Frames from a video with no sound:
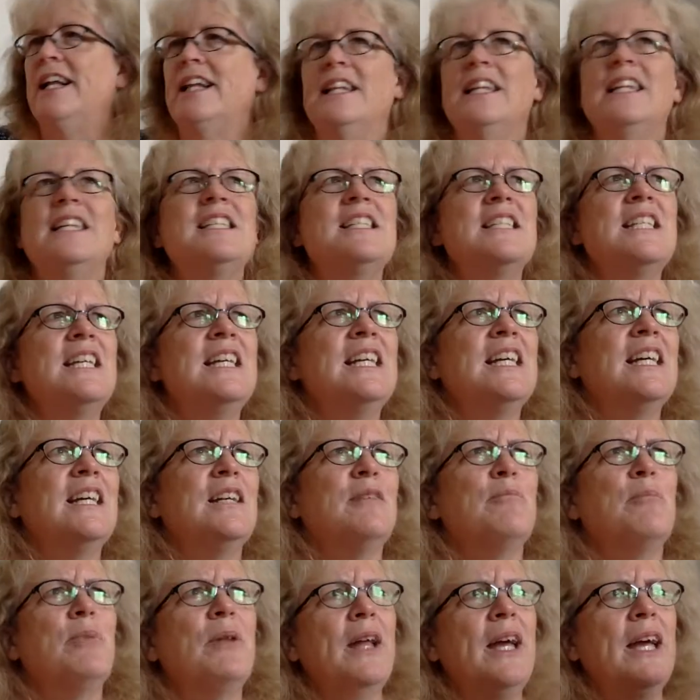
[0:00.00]
listening
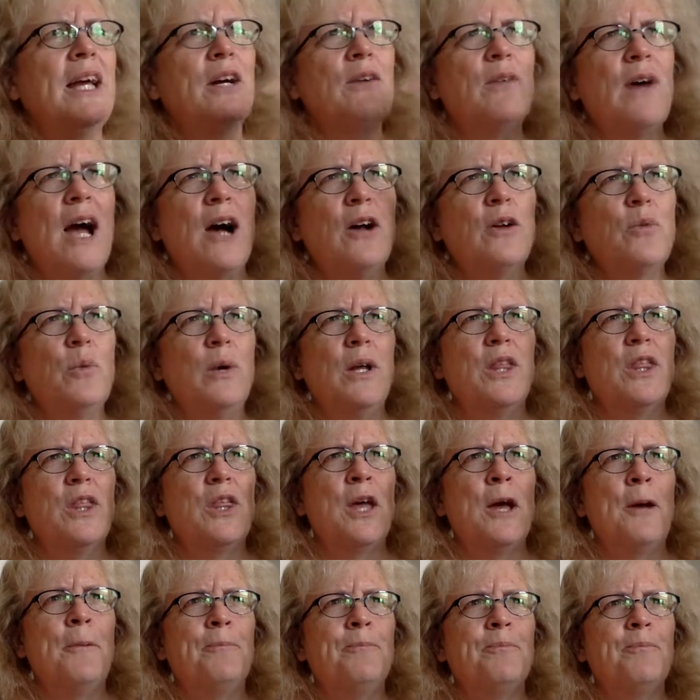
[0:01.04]
and playing around with
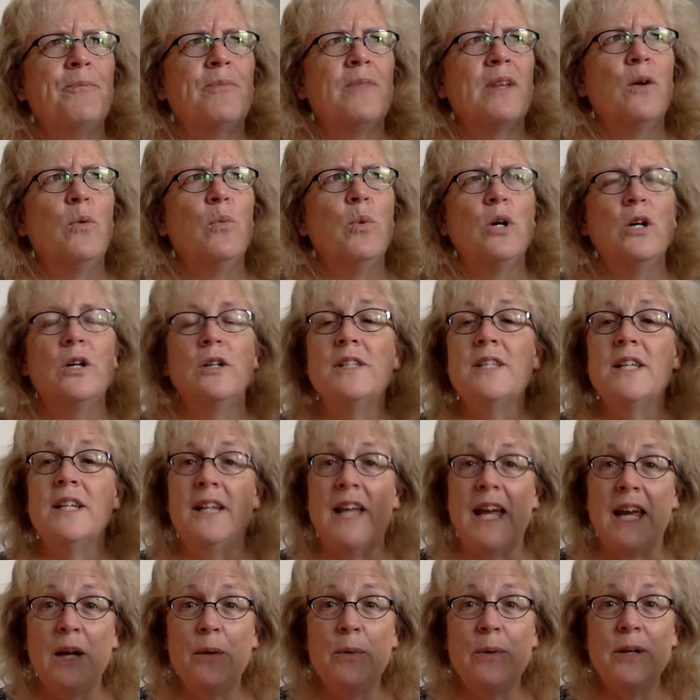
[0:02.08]
words and
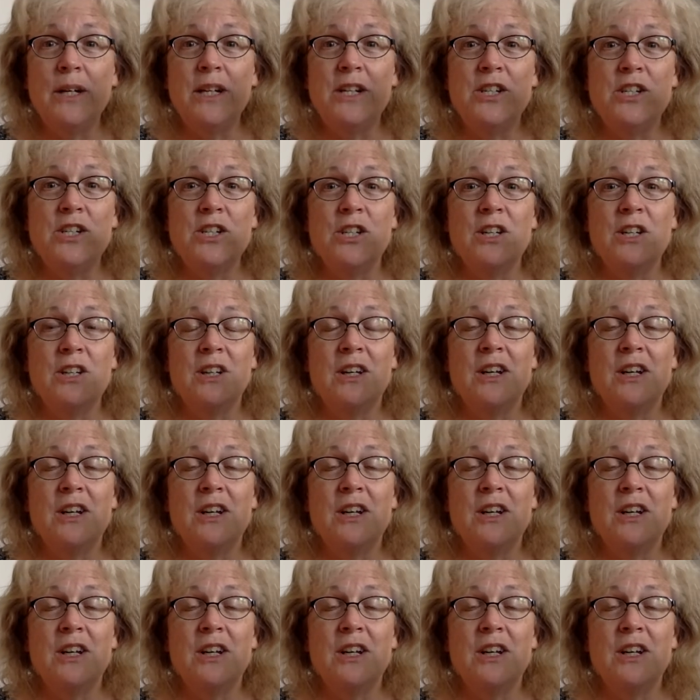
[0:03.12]
language,